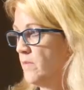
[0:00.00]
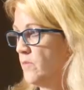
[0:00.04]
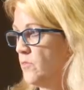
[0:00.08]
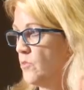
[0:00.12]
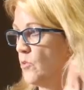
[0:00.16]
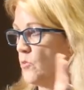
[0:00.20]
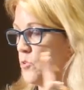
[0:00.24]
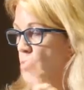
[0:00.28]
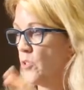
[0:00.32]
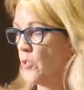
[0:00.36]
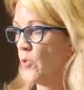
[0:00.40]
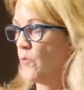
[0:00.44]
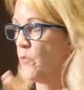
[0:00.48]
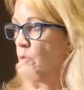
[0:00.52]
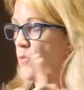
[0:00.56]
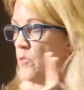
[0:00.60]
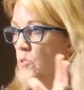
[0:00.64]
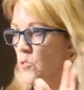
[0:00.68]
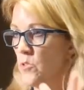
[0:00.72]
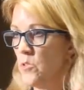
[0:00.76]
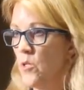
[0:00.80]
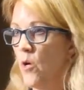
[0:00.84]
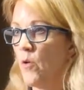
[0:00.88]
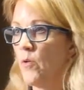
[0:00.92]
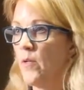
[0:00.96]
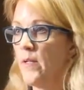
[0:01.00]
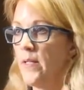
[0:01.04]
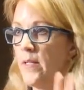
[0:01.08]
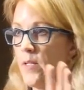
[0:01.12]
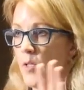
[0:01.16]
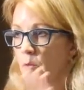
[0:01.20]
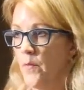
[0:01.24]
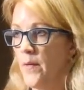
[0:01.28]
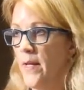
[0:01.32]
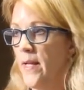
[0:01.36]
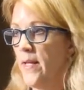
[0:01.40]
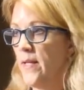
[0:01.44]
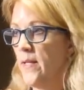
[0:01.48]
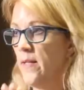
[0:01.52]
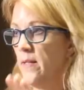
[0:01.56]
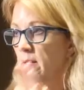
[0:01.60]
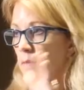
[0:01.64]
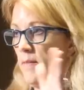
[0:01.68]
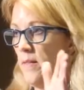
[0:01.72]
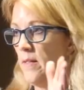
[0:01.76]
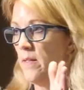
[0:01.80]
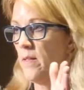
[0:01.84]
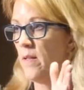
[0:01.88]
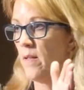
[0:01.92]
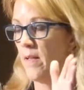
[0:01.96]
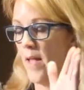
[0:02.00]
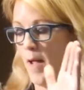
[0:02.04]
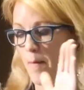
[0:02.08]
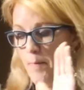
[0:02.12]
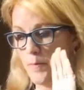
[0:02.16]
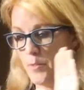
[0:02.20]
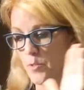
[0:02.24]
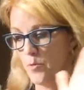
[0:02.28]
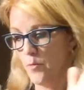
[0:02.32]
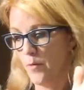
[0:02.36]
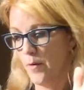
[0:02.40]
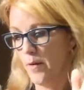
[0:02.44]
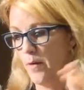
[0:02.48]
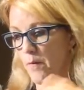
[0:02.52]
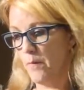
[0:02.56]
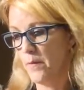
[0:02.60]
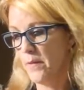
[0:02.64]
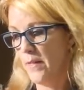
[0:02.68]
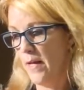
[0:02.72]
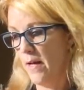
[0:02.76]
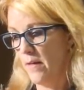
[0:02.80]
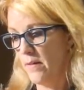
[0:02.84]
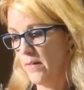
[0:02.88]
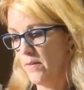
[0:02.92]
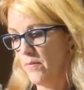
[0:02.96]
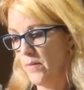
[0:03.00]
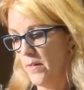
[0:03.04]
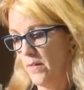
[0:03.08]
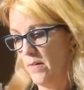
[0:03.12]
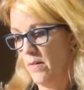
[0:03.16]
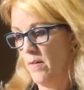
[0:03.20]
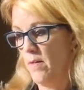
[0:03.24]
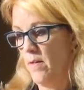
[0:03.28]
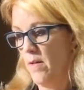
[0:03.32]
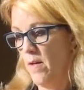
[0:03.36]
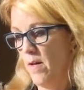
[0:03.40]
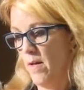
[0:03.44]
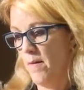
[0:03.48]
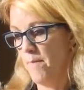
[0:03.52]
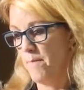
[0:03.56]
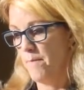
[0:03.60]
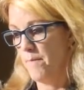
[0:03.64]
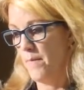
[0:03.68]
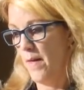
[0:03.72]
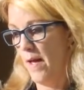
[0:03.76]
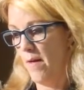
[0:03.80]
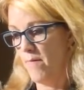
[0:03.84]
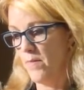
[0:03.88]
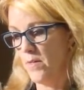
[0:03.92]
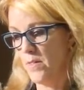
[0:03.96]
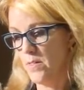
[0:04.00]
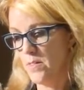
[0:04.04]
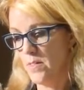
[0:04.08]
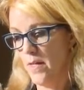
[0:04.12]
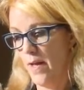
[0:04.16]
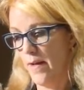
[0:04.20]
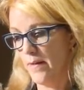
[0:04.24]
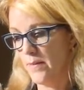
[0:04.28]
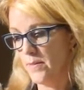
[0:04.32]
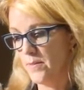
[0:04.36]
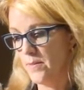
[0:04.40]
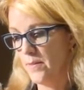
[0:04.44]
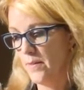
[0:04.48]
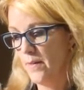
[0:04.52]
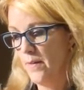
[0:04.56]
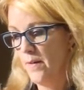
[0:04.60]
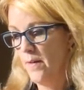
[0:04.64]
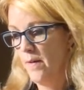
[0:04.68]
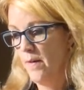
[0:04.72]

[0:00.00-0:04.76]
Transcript: So children totally created in the laboratory without even having sex.